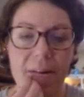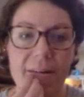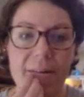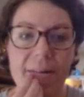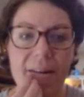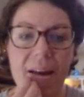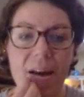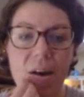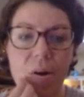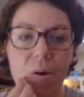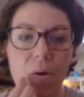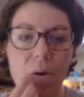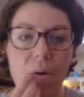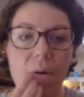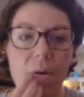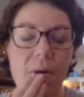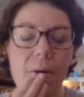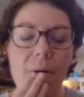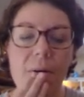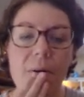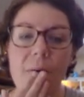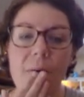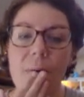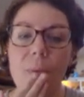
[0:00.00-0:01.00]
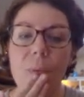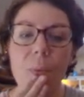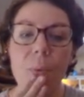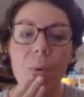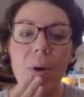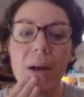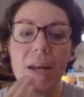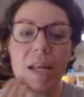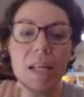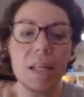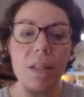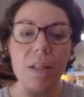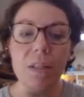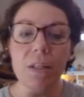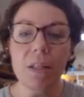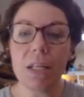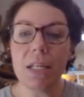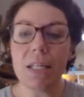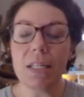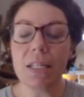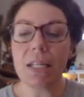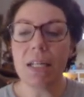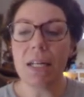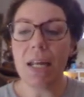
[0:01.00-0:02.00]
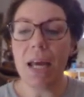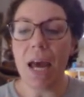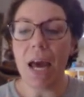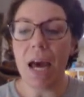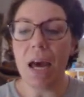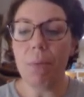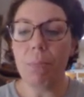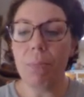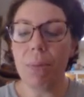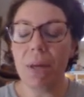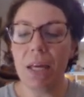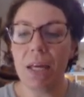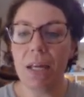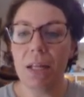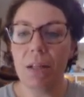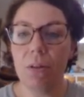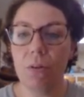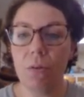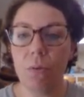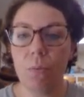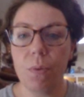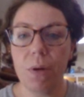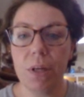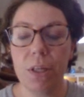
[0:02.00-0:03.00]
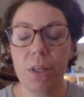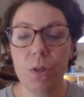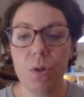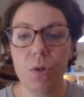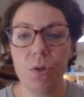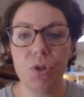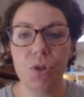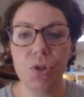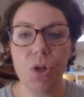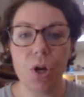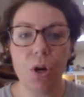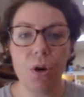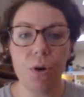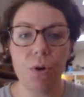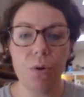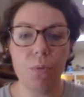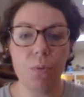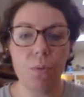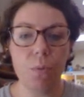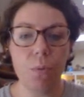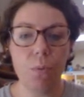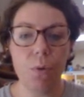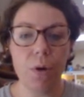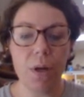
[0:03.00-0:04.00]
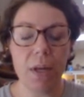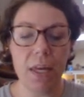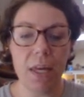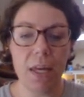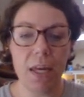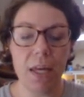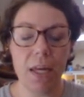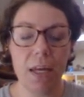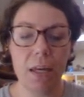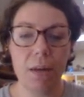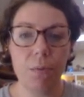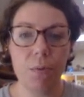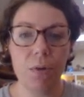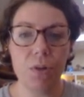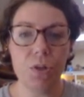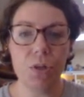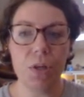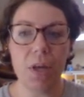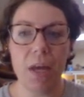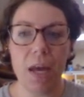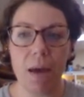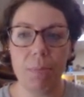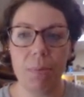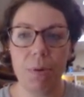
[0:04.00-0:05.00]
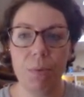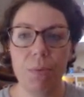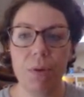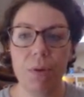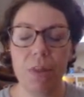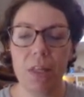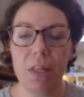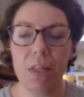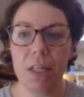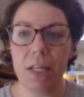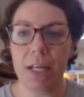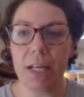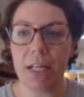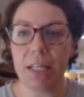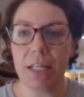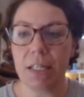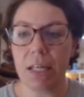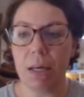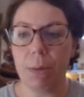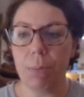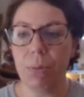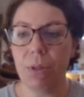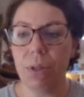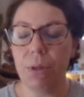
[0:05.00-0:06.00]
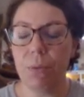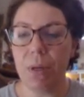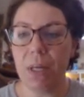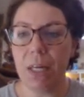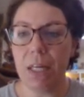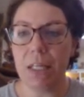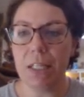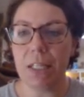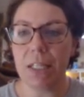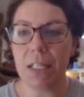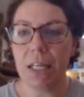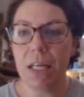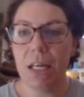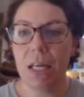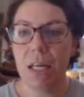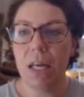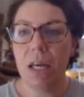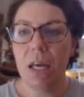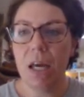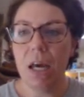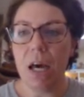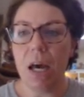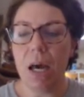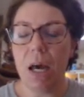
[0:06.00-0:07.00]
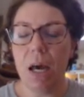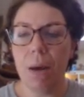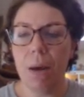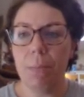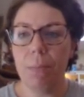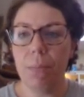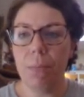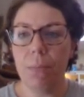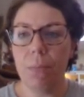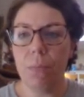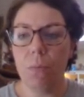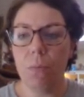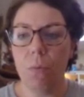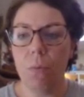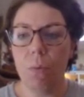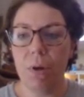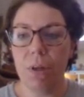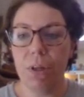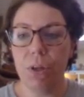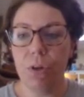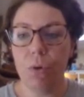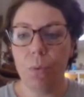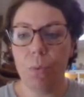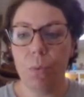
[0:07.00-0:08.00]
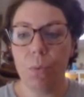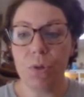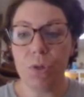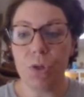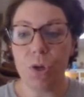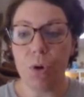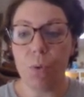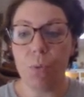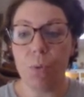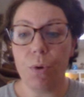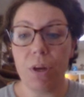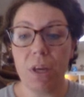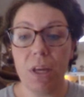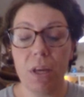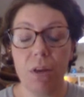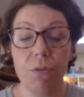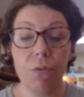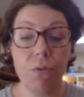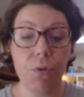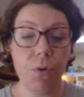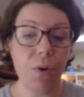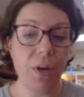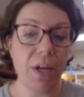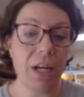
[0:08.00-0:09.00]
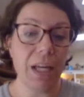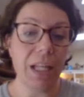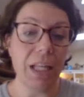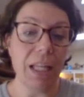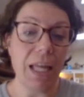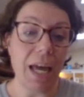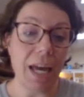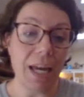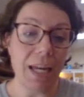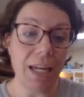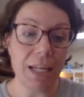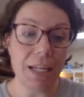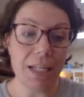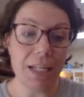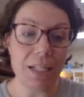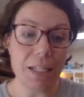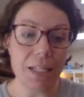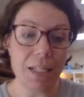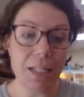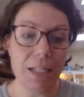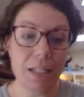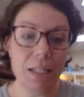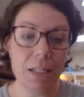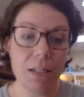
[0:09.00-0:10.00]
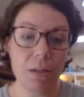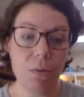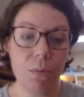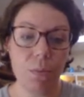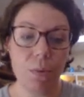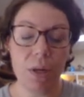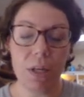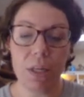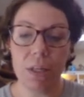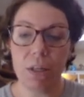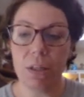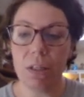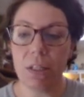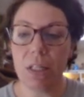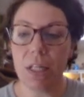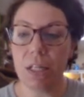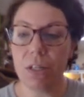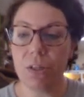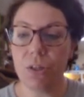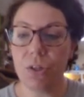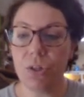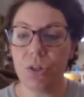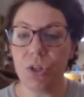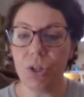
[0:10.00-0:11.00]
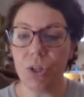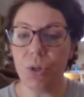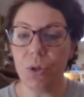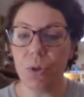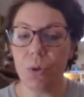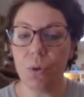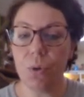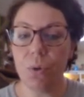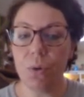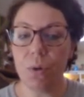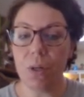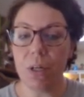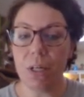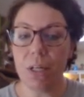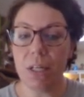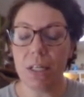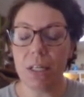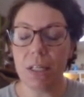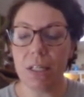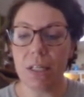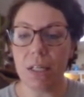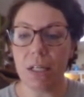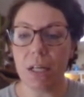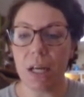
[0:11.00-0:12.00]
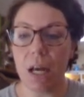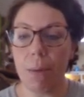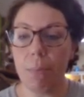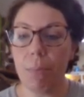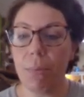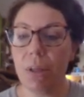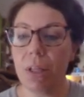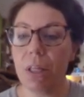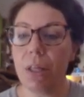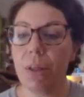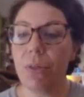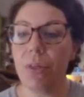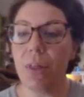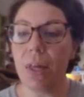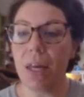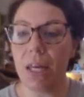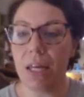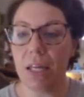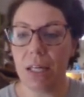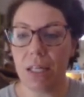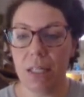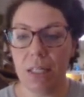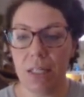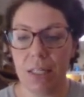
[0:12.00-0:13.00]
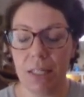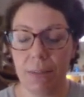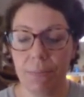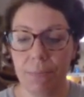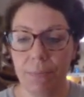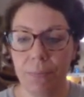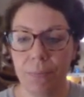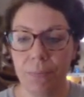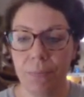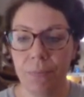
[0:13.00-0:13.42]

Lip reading: Now, what is going to happen when you start working, which will happen within the next couple of weeks, when you start working for a client? What you'll need to do is a couple of things.